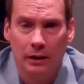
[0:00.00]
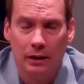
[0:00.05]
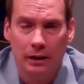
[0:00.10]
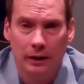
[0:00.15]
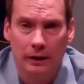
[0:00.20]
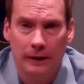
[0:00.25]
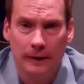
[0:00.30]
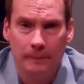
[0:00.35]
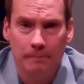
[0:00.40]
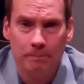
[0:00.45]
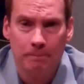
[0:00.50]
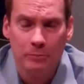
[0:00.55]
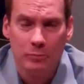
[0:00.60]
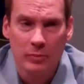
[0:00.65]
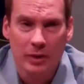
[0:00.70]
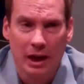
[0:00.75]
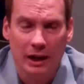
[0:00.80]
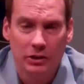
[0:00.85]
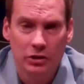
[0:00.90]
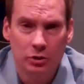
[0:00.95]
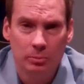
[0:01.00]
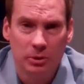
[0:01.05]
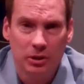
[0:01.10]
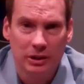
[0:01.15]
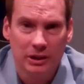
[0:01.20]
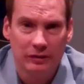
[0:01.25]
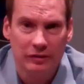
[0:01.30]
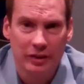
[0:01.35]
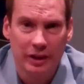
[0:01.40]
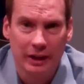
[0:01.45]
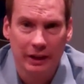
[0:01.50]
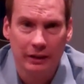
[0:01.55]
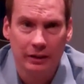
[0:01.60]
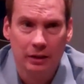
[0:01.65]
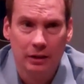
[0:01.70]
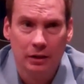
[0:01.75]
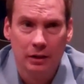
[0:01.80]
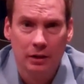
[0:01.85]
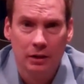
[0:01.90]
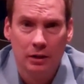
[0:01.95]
I do believe that